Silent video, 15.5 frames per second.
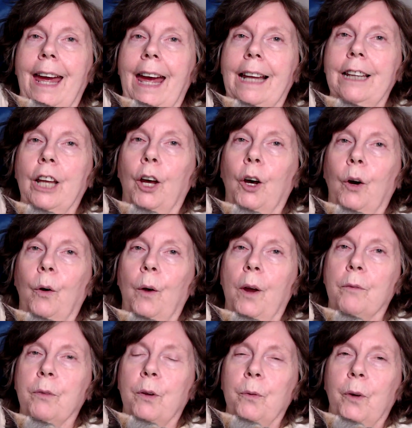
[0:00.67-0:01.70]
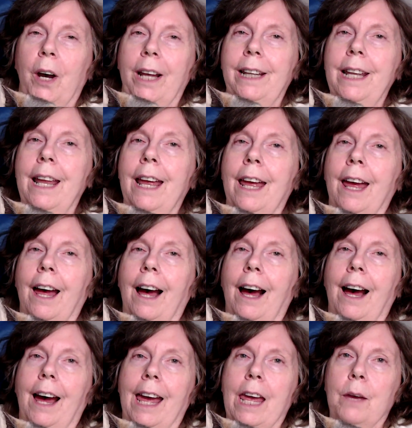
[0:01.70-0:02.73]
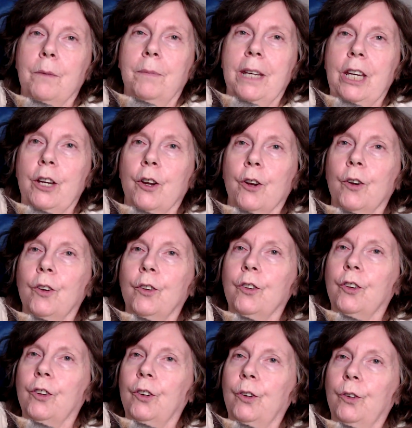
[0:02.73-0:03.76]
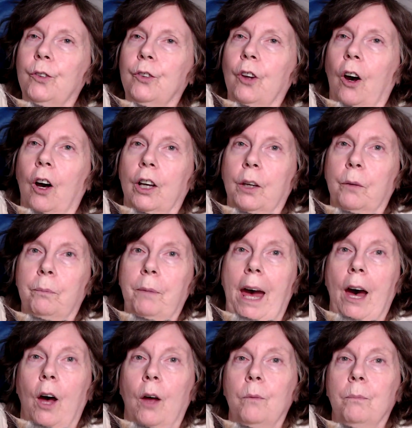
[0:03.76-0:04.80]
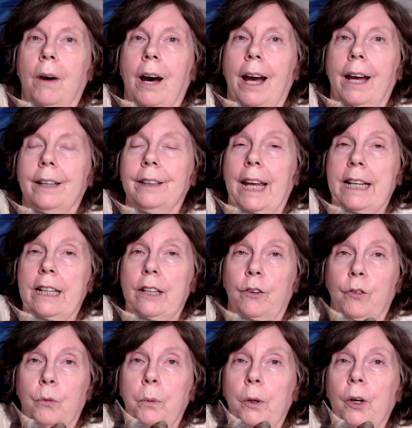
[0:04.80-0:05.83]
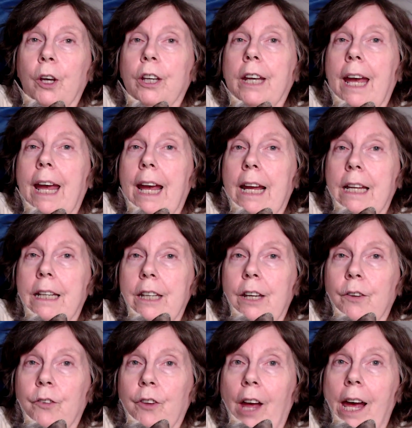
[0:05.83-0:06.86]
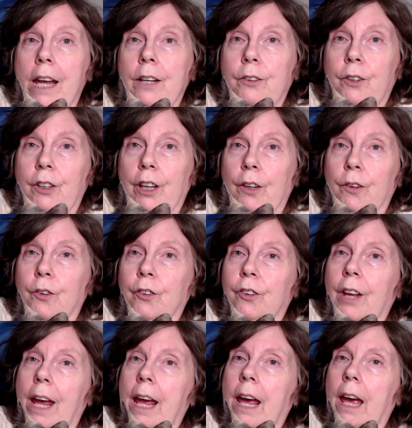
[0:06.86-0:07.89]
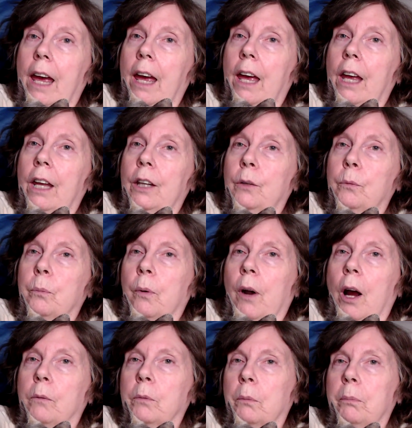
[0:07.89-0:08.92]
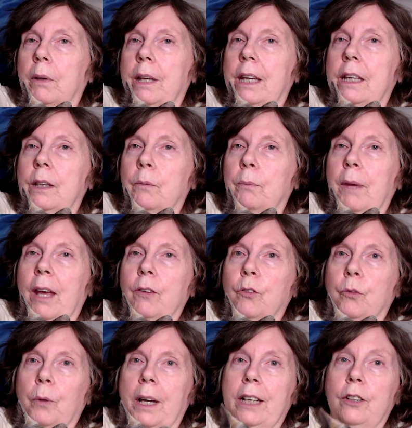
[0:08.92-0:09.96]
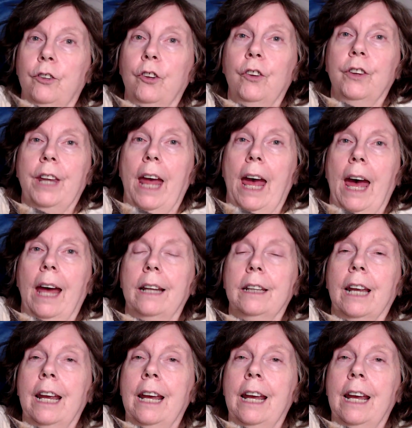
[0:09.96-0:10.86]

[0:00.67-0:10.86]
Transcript: Hello everyone, I am here to talk about my latest book, Adia Scientist, and probably the best way to do that